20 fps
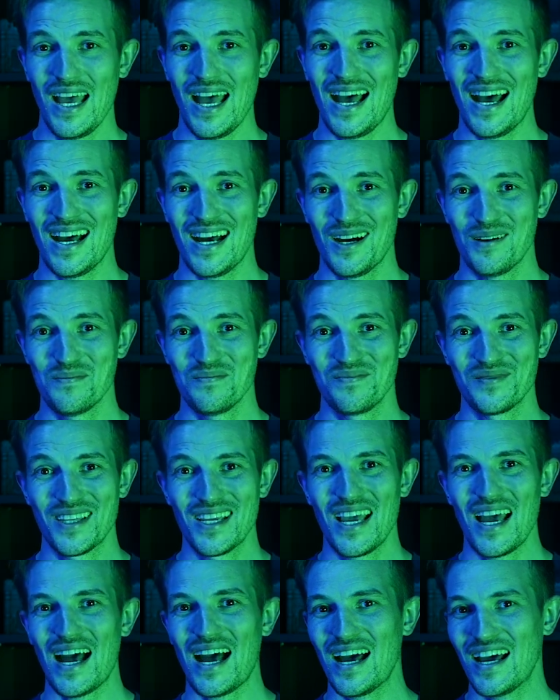
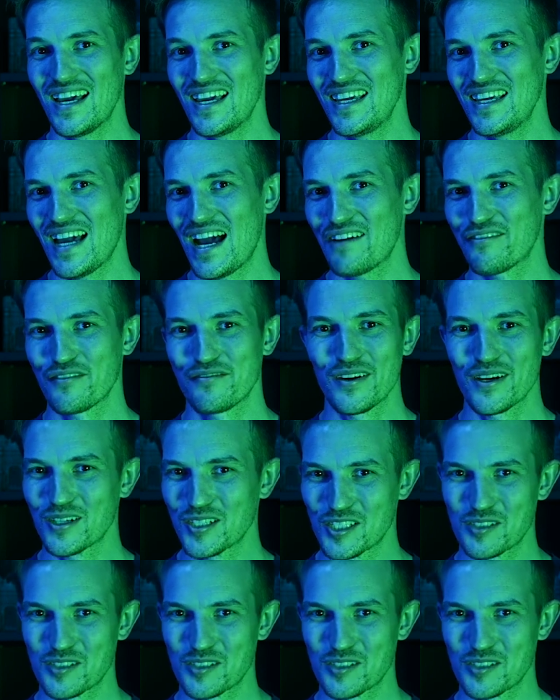I have a very